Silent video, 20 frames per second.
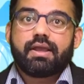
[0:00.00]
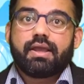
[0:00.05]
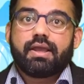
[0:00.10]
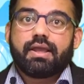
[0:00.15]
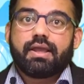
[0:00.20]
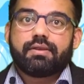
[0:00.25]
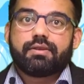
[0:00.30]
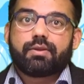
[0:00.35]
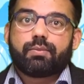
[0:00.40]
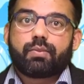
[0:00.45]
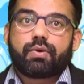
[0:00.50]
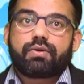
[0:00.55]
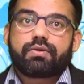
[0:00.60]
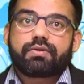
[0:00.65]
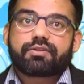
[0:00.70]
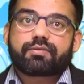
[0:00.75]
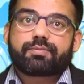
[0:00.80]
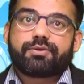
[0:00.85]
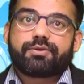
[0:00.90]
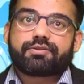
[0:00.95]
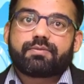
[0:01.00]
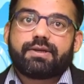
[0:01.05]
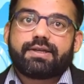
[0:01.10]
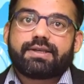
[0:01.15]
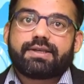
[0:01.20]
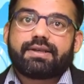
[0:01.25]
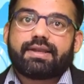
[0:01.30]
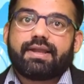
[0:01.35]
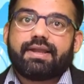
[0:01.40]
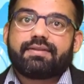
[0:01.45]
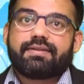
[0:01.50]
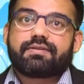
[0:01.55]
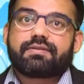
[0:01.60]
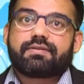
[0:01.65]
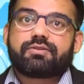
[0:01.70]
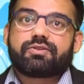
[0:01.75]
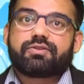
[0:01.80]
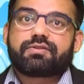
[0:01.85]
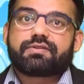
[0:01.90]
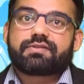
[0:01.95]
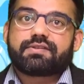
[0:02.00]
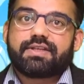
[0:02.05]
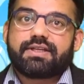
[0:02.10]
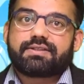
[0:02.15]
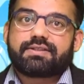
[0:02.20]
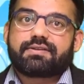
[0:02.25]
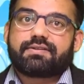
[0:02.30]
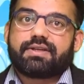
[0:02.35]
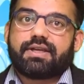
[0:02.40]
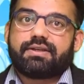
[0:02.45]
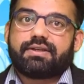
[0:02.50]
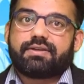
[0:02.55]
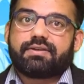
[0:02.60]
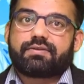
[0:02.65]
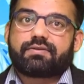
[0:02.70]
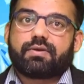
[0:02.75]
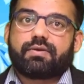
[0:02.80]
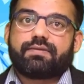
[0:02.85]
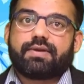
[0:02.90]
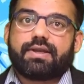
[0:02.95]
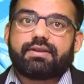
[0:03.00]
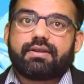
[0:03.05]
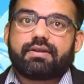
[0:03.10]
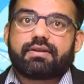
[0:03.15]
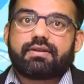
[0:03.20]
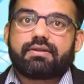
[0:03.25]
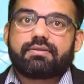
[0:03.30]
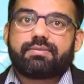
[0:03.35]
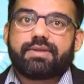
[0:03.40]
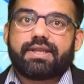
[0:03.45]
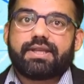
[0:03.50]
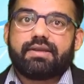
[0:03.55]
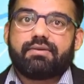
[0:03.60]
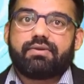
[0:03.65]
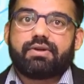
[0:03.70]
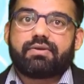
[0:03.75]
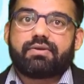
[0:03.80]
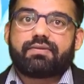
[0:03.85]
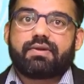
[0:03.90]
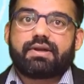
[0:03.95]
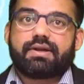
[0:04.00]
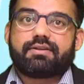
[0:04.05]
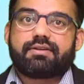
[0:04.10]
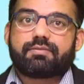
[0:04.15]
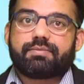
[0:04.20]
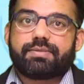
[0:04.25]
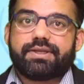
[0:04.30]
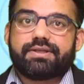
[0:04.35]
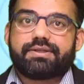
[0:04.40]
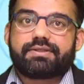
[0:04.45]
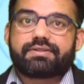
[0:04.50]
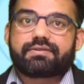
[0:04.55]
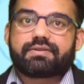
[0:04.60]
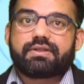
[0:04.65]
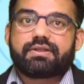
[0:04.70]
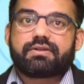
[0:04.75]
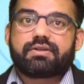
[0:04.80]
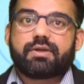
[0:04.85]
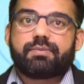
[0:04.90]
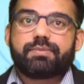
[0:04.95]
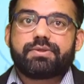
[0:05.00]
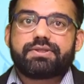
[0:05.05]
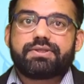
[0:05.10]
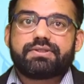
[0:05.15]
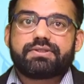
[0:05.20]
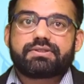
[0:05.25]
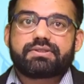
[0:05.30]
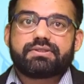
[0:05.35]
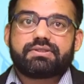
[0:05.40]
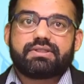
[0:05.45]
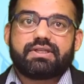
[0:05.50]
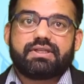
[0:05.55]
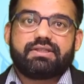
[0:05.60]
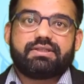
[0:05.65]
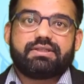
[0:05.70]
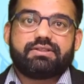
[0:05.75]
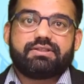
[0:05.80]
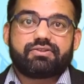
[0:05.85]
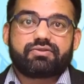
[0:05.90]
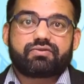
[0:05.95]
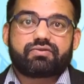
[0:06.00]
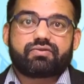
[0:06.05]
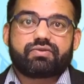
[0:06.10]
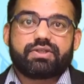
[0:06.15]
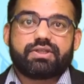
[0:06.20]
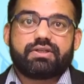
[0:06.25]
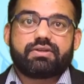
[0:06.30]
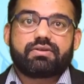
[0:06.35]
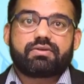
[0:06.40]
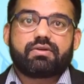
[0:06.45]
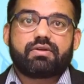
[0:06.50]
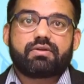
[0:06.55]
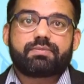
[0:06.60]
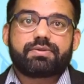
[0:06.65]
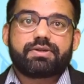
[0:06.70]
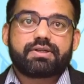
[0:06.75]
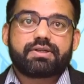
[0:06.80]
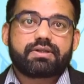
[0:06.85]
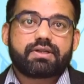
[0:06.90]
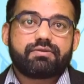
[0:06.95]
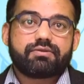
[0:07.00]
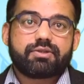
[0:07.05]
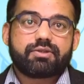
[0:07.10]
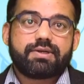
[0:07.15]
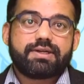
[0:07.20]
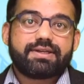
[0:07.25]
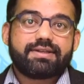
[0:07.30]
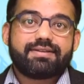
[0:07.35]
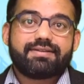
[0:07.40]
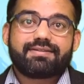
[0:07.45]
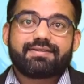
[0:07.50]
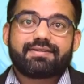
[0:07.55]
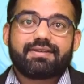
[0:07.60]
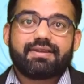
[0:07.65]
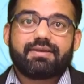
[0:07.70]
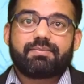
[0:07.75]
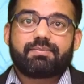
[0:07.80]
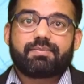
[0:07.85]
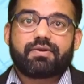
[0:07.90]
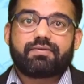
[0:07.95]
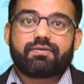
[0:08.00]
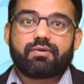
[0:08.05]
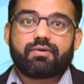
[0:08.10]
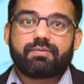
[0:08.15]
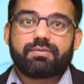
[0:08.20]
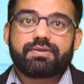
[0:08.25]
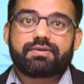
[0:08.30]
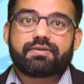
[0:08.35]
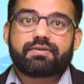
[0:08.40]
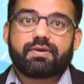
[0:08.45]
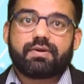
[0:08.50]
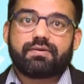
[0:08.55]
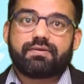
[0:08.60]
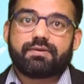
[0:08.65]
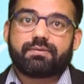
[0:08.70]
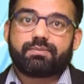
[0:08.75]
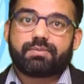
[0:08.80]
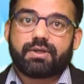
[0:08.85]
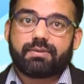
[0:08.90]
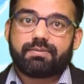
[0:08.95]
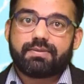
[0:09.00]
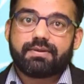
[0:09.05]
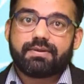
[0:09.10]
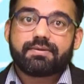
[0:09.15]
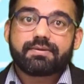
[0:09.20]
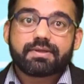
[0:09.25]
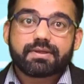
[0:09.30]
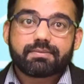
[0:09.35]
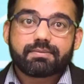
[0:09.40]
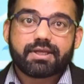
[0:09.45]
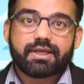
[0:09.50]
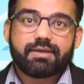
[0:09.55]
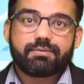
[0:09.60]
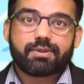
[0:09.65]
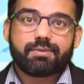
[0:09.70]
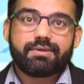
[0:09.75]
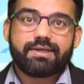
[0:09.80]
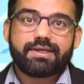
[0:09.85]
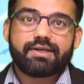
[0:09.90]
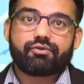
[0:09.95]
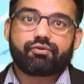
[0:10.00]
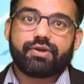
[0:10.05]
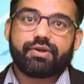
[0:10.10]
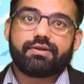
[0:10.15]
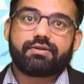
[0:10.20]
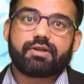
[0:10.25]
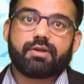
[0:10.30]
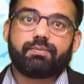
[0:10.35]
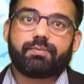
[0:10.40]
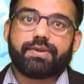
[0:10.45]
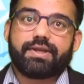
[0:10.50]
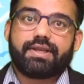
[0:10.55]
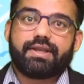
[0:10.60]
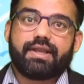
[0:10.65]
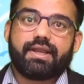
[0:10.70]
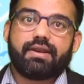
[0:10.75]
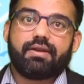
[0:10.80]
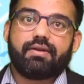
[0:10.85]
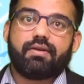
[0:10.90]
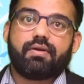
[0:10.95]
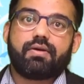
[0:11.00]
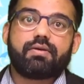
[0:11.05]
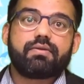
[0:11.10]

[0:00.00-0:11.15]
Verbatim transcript: the more responsibility it has to set standards of ethical behavior for its peers, competition, and industry. Corporate accountability is the performance of a pub- a publicly traded company in non